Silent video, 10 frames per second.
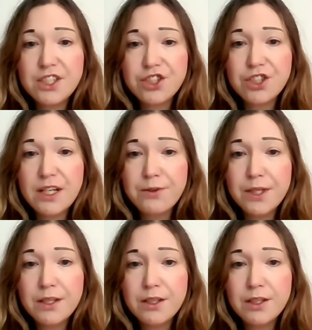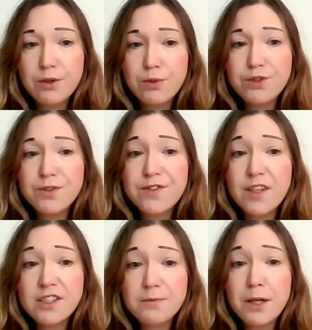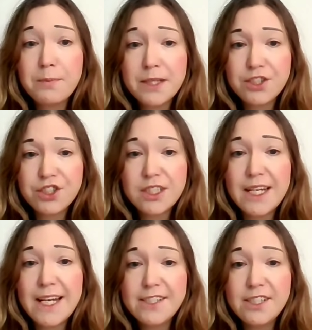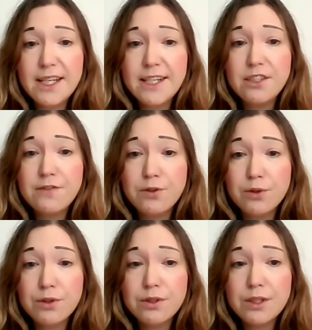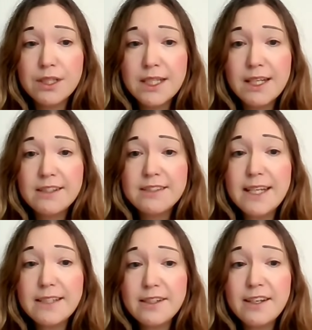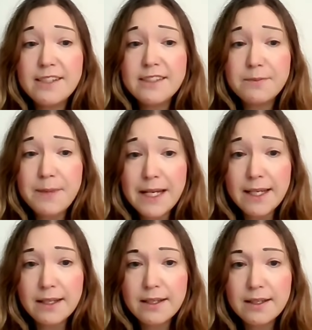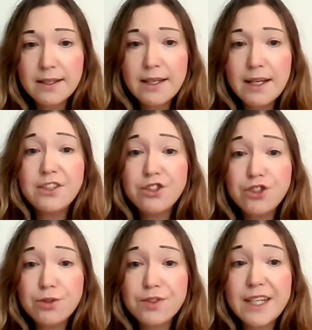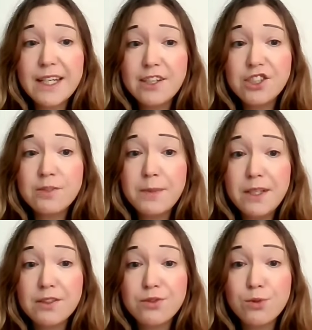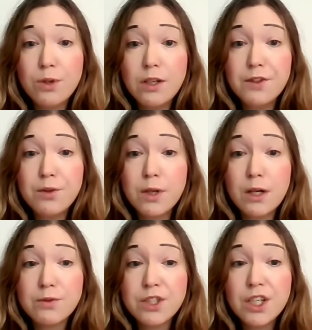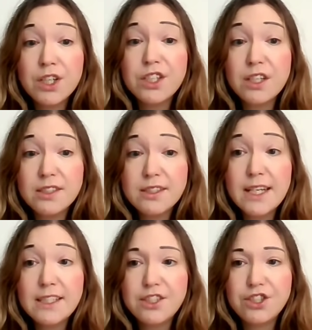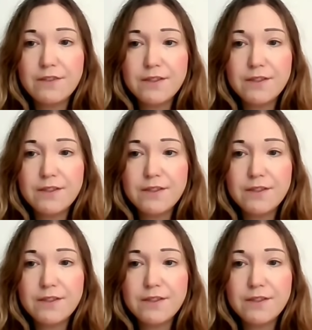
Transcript: Dictionary, which was first published in 1884, standardised spelling and ensured that English speakers all over the world could understand each